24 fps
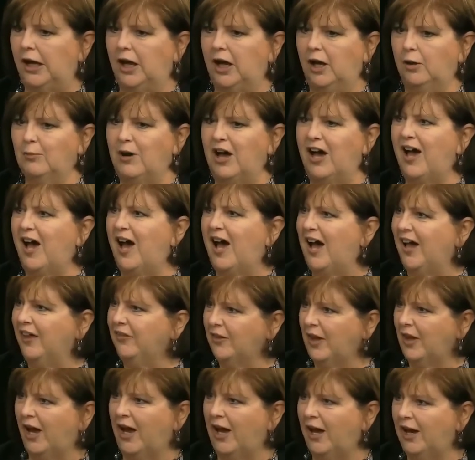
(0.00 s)

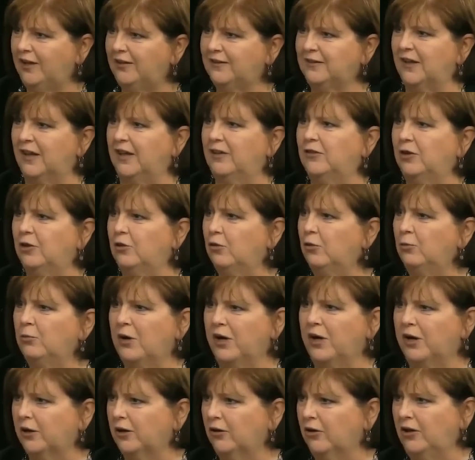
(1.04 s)
on the high side, the
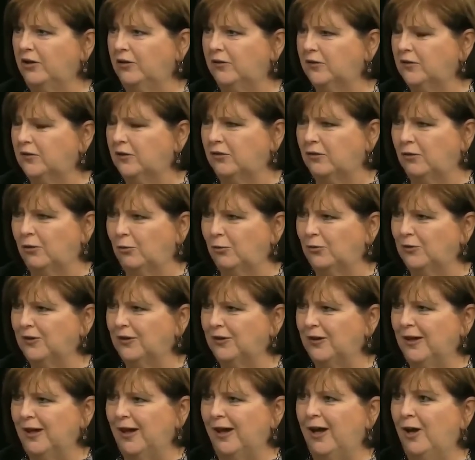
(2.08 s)
Guttmacher
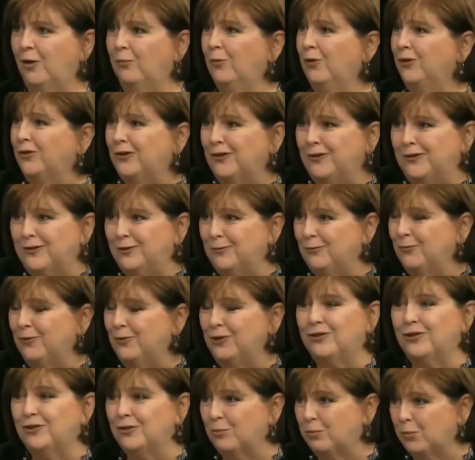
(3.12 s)
Institute, which
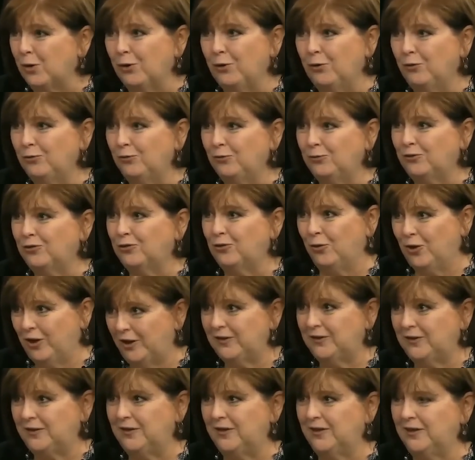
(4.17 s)
is a
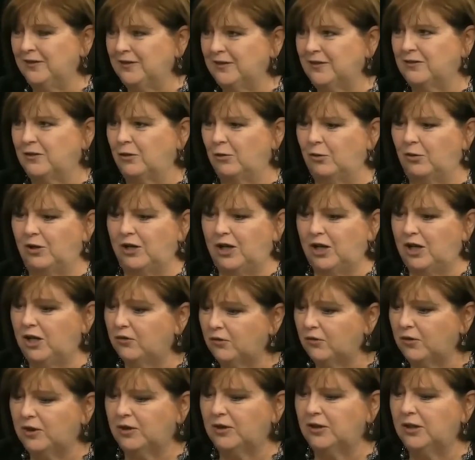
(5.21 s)
pro-choice institute,
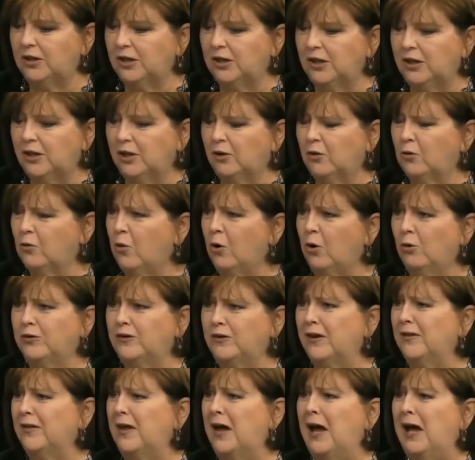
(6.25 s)
even
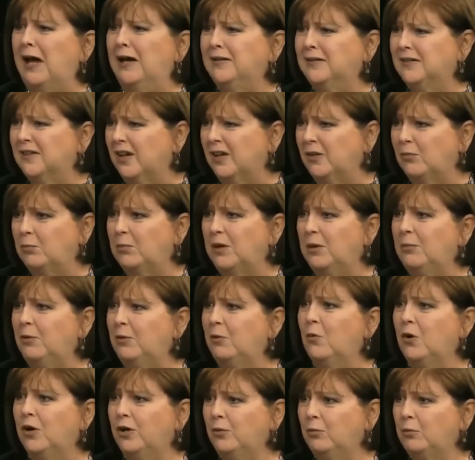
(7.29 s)
quotes on the high side,
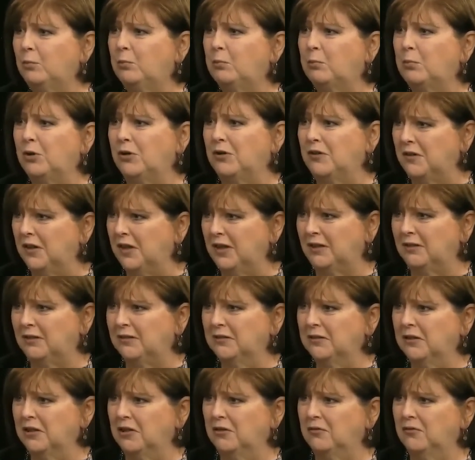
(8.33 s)
maybe
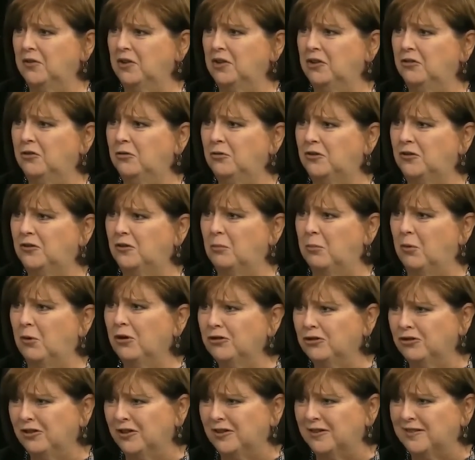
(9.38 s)
1% of induced
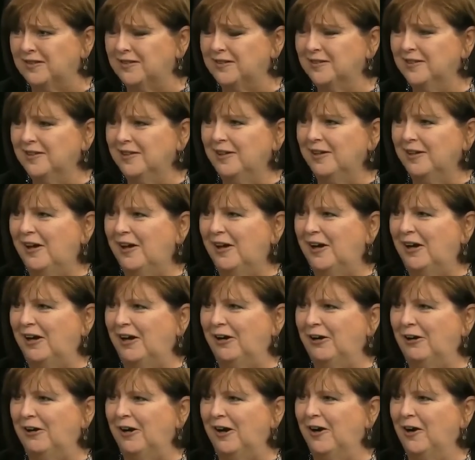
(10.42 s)
abortions
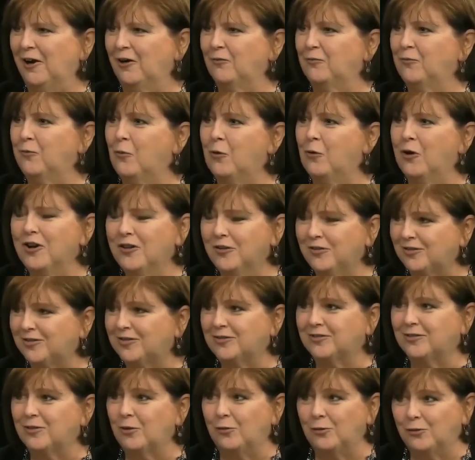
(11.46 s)
are for
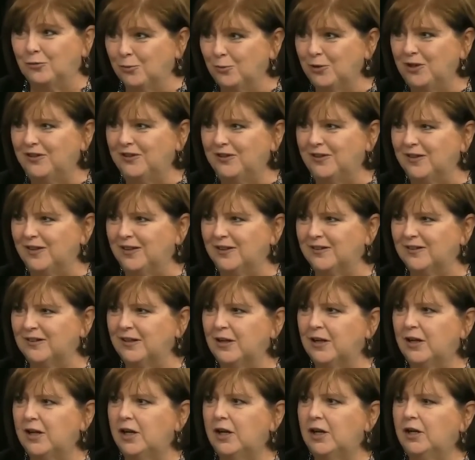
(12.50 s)
those reasons.
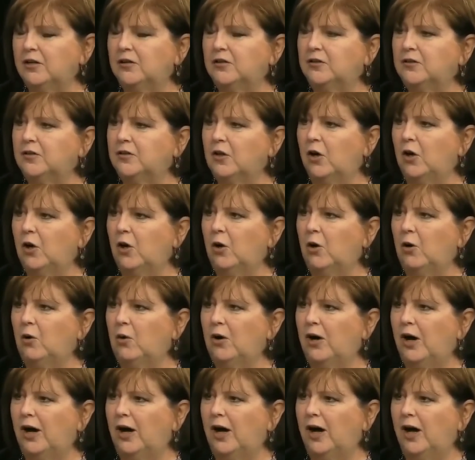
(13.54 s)

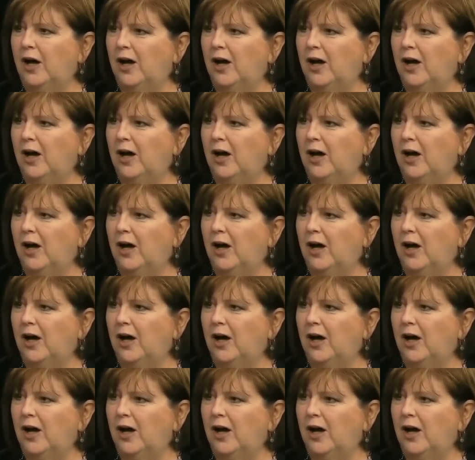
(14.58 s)
So